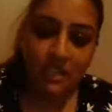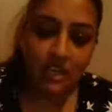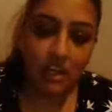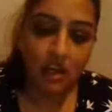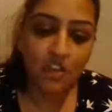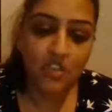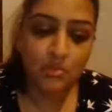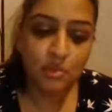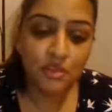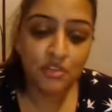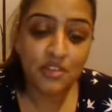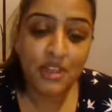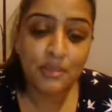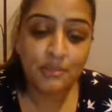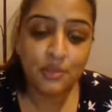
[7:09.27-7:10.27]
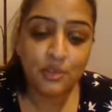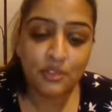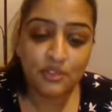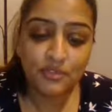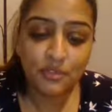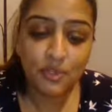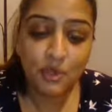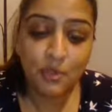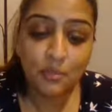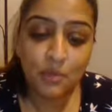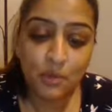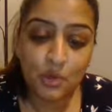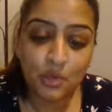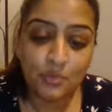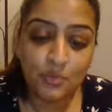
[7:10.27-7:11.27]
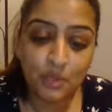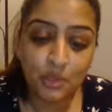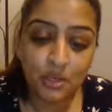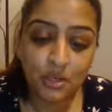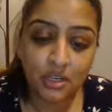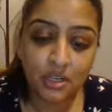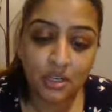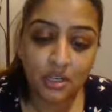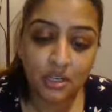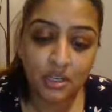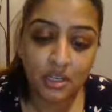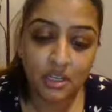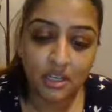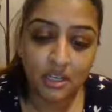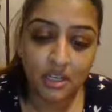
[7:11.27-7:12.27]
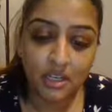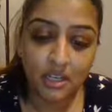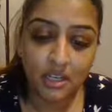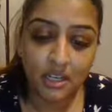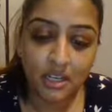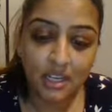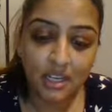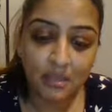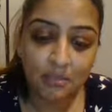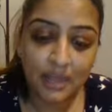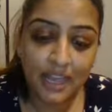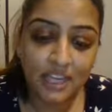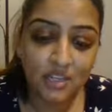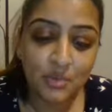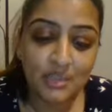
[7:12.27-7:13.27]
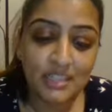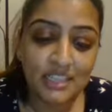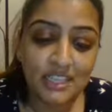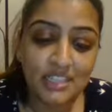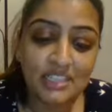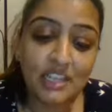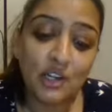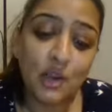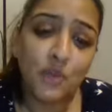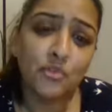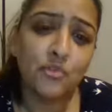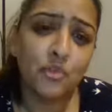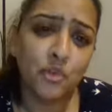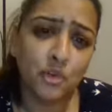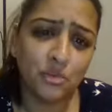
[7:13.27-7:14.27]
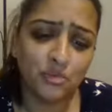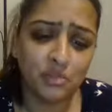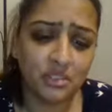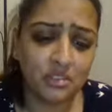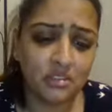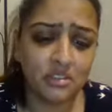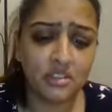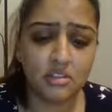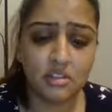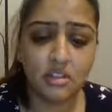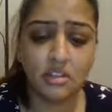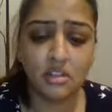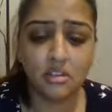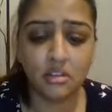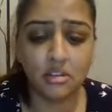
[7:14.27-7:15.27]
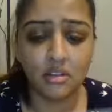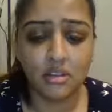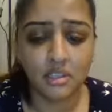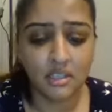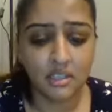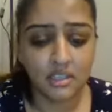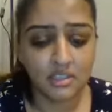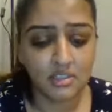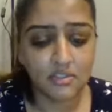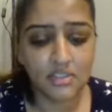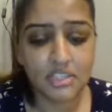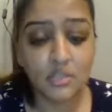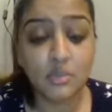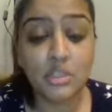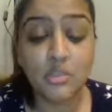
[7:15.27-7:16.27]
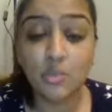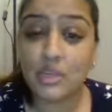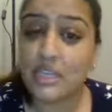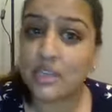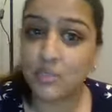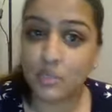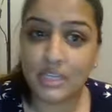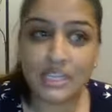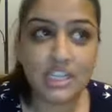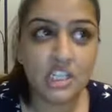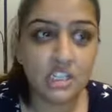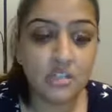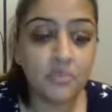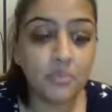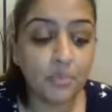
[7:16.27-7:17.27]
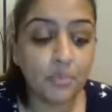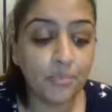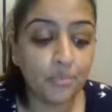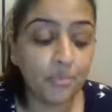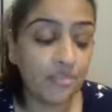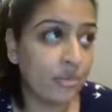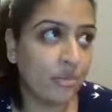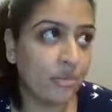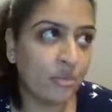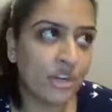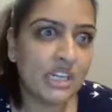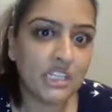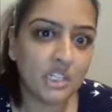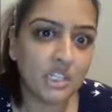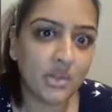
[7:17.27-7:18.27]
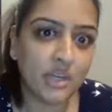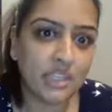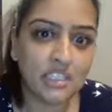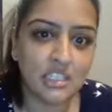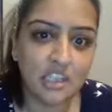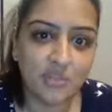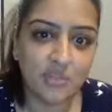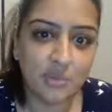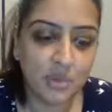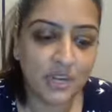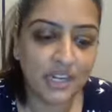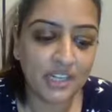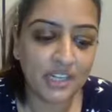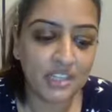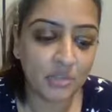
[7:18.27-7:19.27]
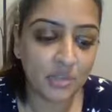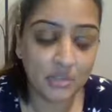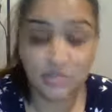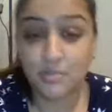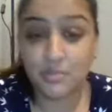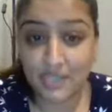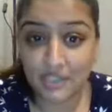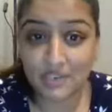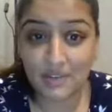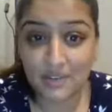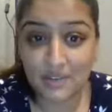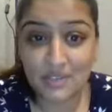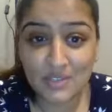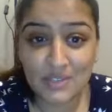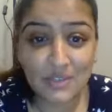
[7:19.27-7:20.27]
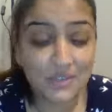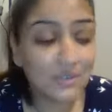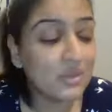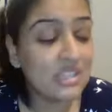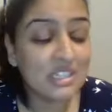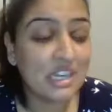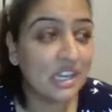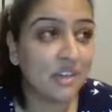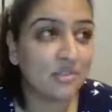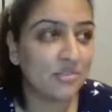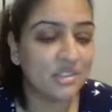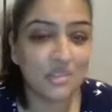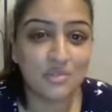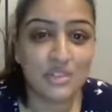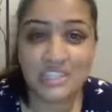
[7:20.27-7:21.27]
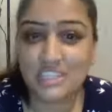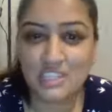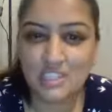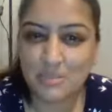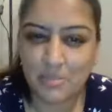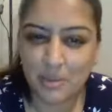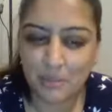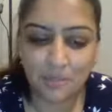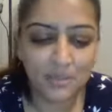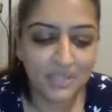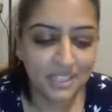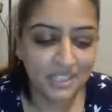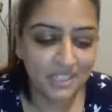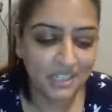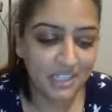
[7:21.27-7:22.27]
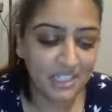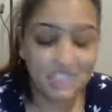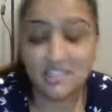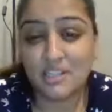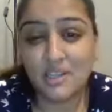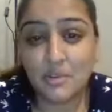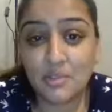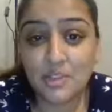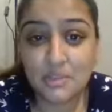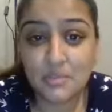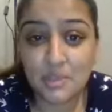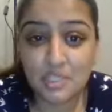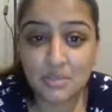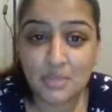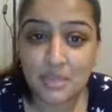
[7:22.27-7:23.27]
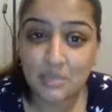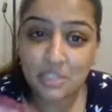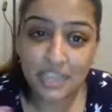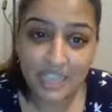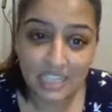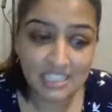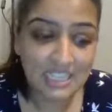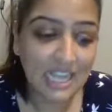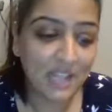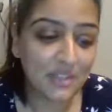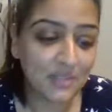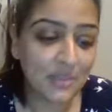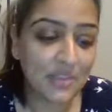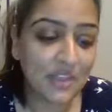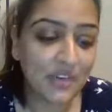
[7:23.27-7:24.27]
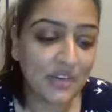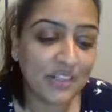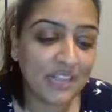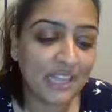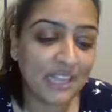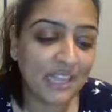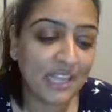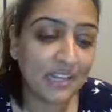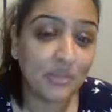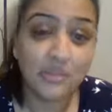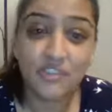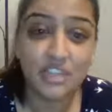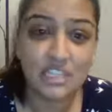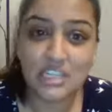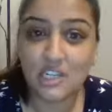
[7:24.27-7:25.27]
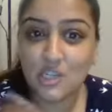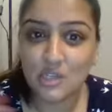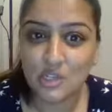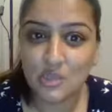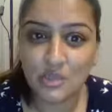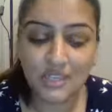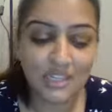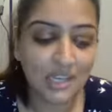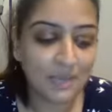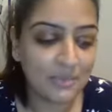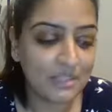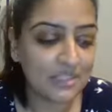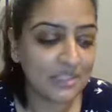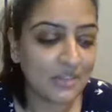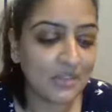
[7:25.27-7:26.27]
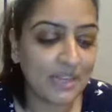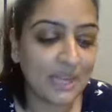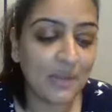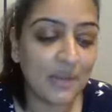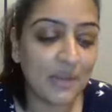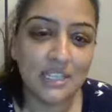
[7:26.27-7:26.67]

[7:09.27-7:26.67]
On the Move, a beautiful board book packed with things that go vroom. Oh, that's so cute. So obviously we actually been reading to her since I've been pregnant. So when I was pregnant, I used to love just reading to the bump because, you know, they're supposed to be able to hear sounds when they're in there. And we've continued doing that up until now.